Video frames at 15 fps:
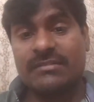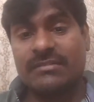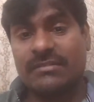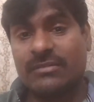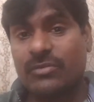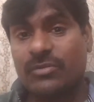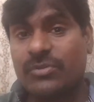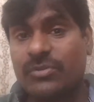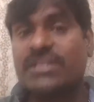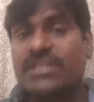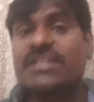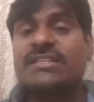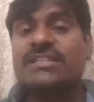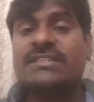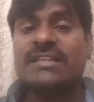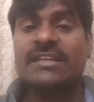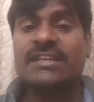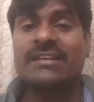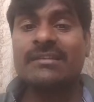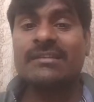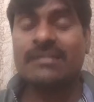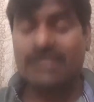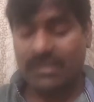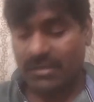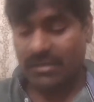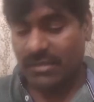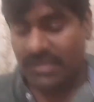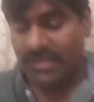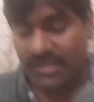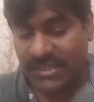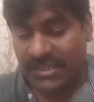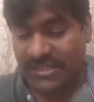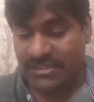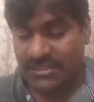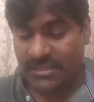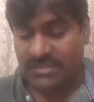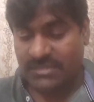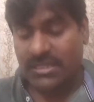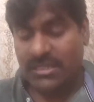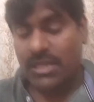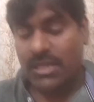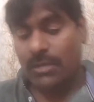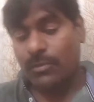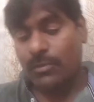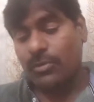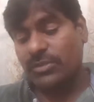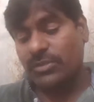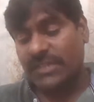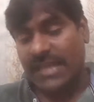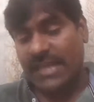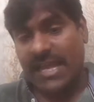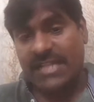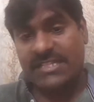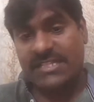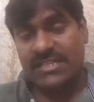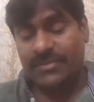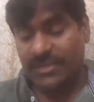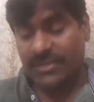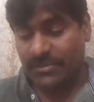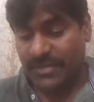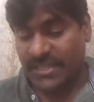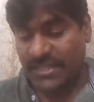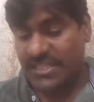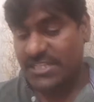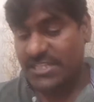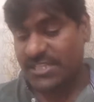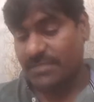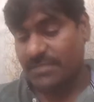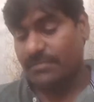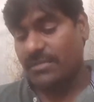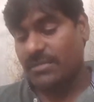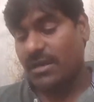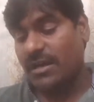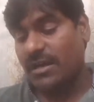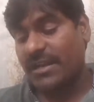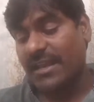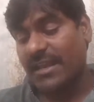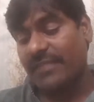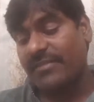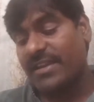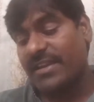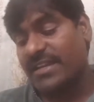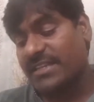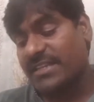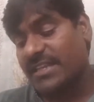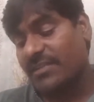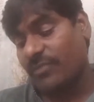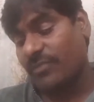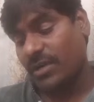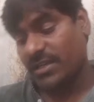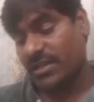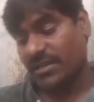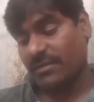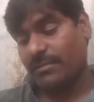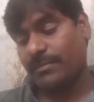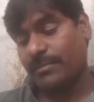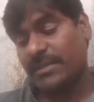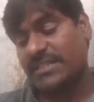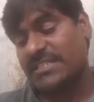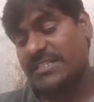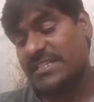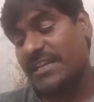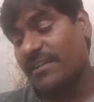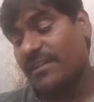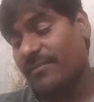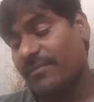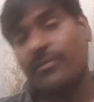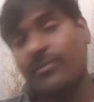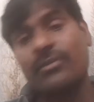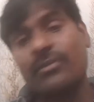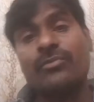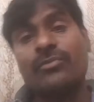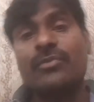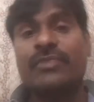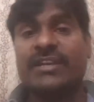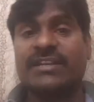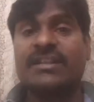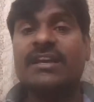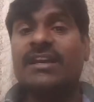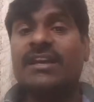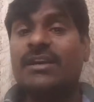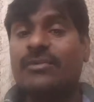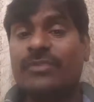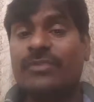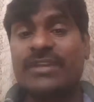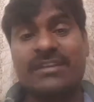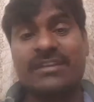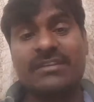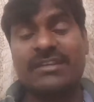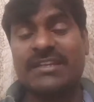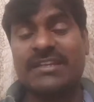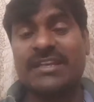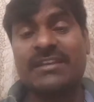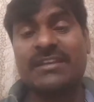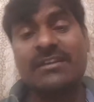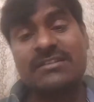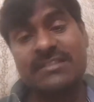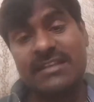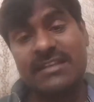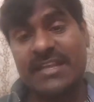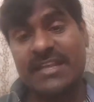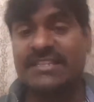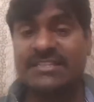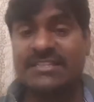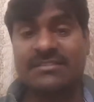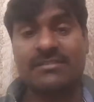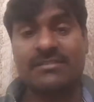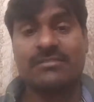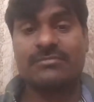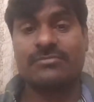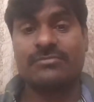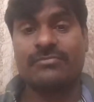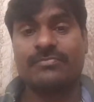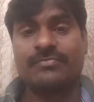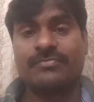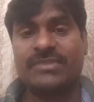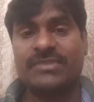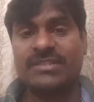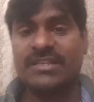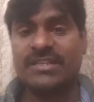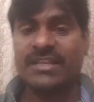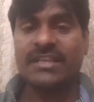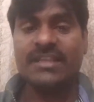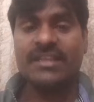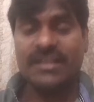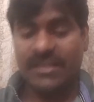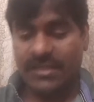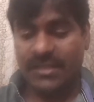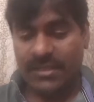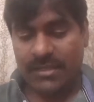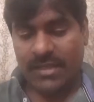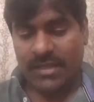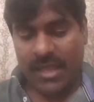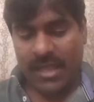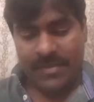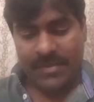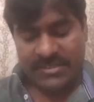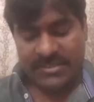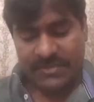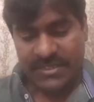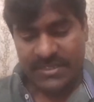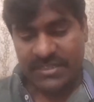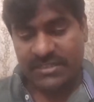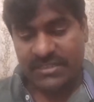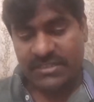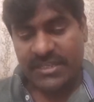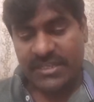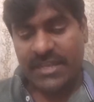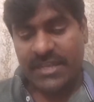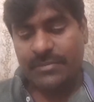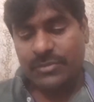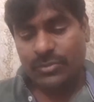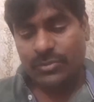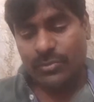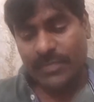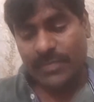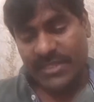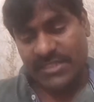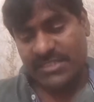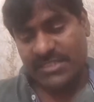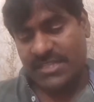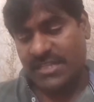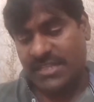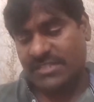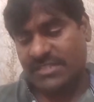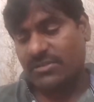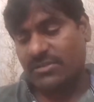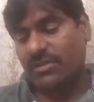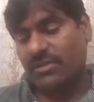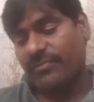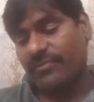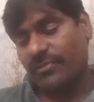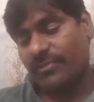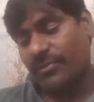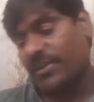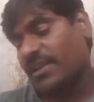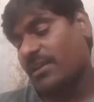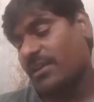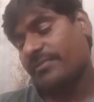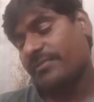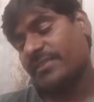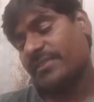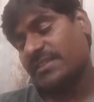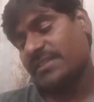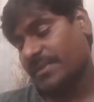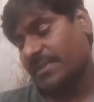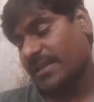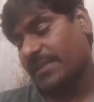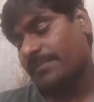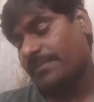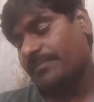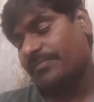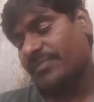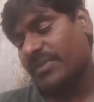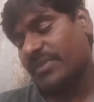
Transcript: question is in 10th class. Both calcium and magnesium are heavier than water but still float over it. It can ask like this also. See, I am explaining. Name two metals that start floating after some time